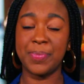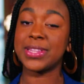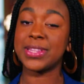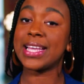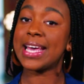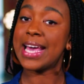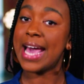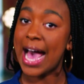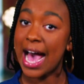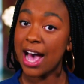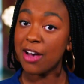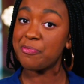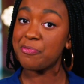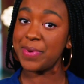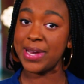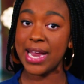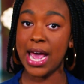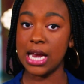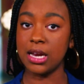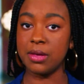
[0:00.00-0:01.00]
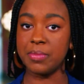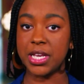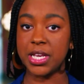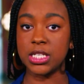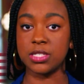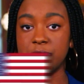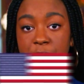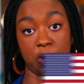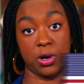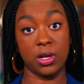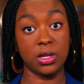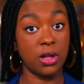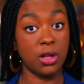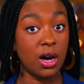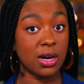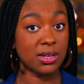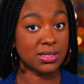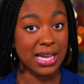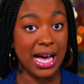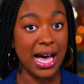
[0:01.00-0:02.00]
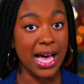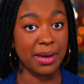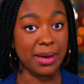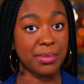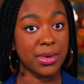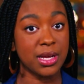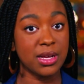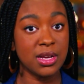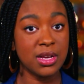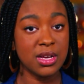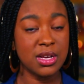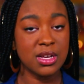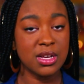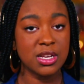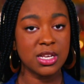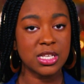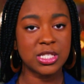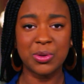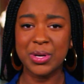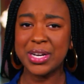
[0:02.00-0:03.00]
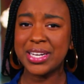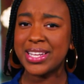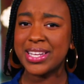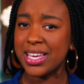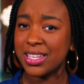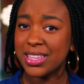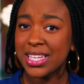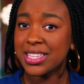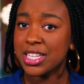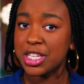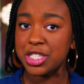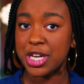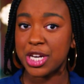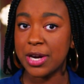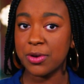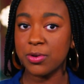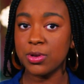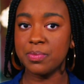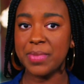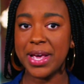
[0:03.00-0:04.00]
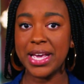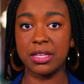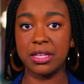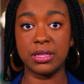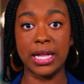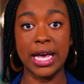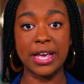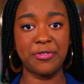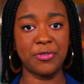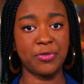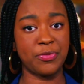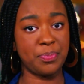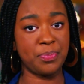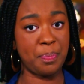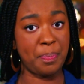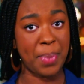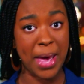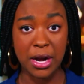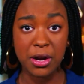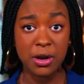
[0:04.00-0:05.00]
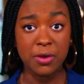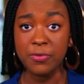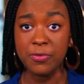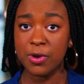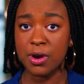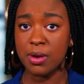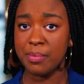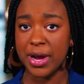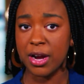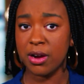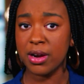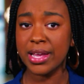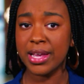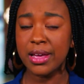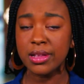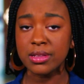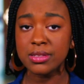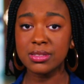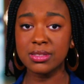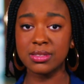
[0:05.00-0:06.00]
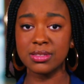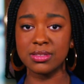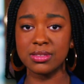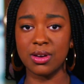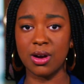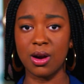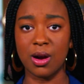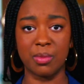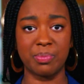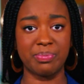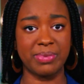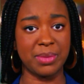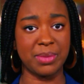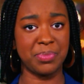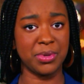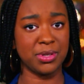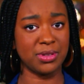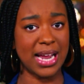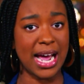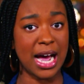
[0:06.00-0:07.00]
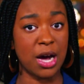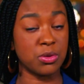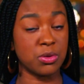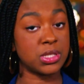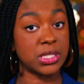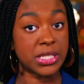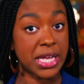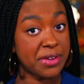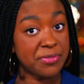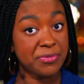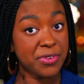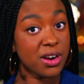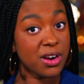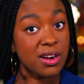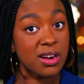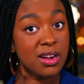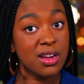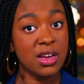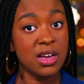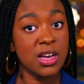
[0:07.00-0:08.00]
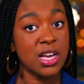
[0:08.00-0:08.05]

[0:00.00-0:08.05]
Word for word: but they have been enemies for a long time. So, did killing the general make life better for Americans? Are people now safer?